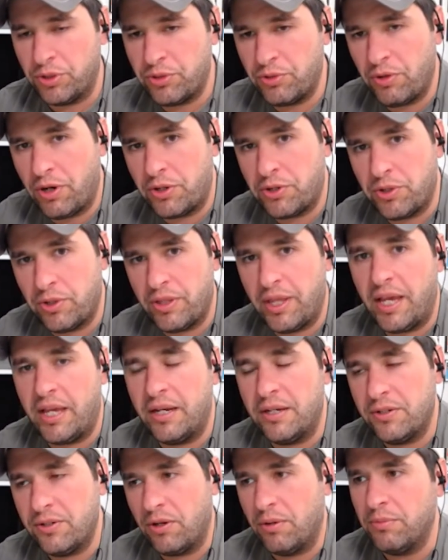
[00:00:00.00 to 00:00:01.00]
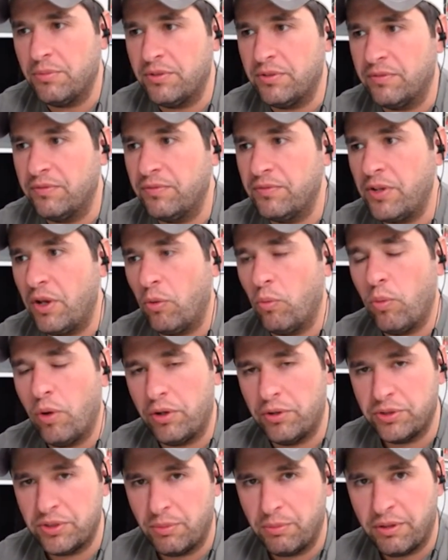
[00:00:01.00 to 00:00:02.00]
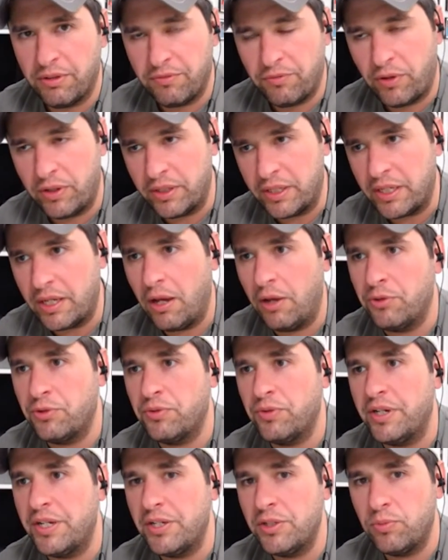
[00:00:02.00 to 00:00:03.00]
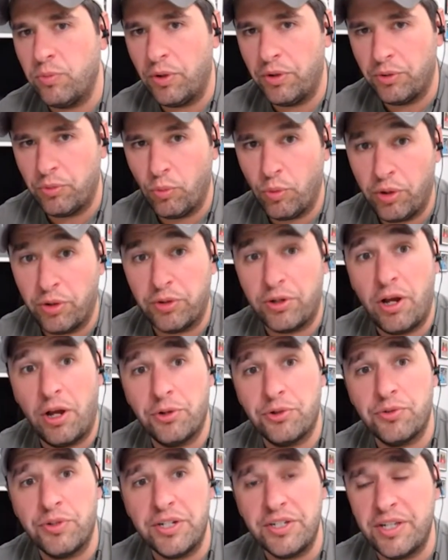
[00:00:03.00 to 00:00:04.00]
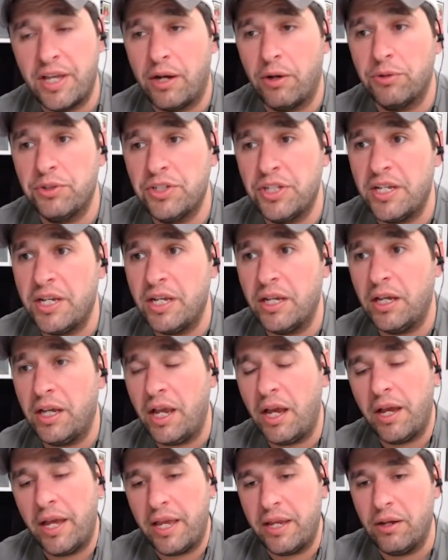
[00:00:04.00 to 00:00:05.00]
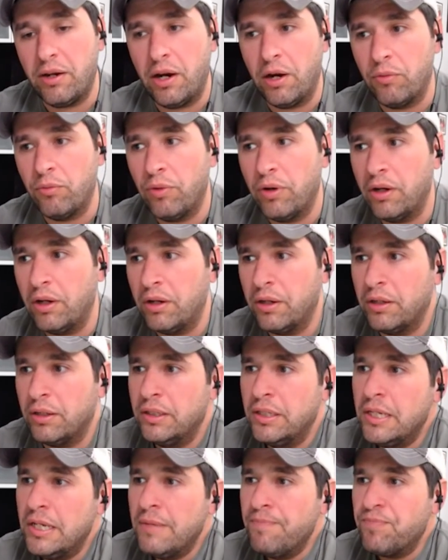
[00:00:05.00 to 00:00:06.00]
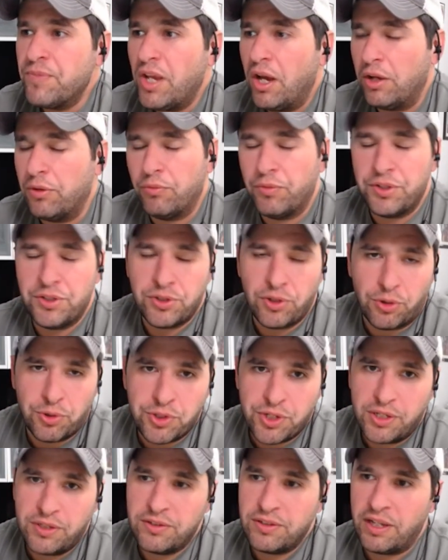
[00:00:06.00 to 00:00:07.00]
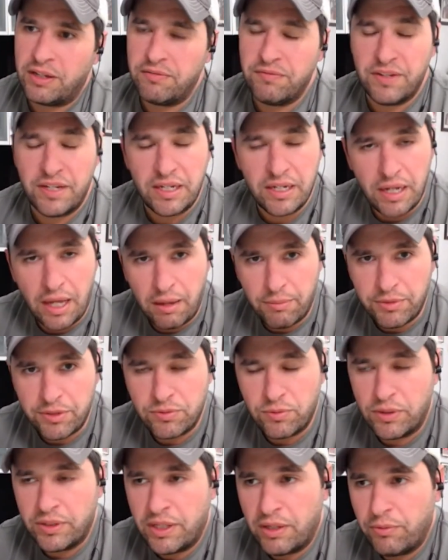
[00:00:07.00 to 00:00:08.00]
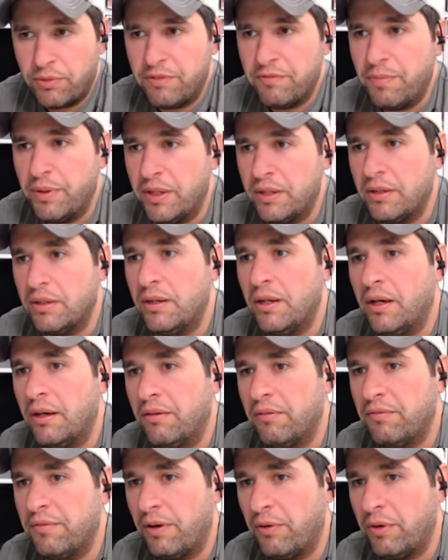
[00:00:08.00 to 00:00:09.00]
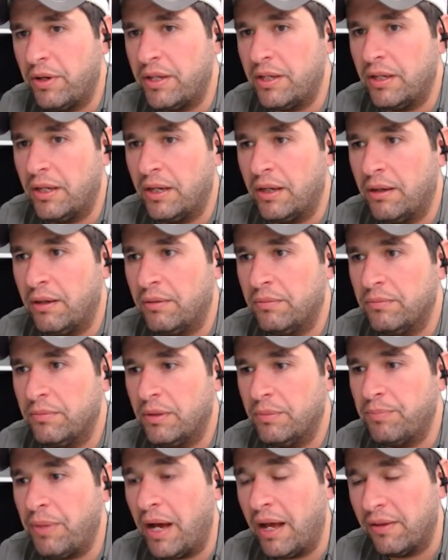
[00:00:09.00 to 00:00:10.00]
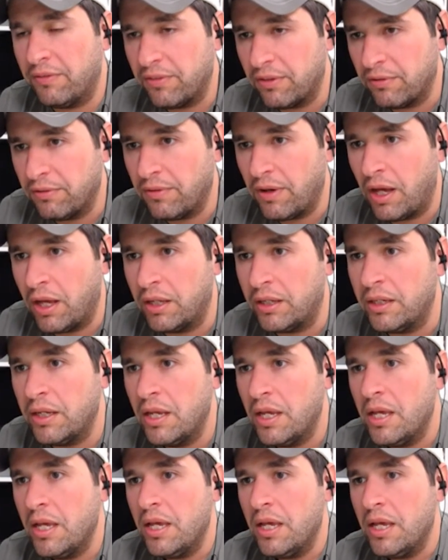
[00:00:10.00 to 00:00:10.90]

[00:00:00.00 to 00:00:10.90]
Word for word: to structure that in terms of you know what are some of the friendly countries what are what are countries that are seeing a, a, a a resurgence. Like Vietnam is one that we've been uh, very uh, positive on.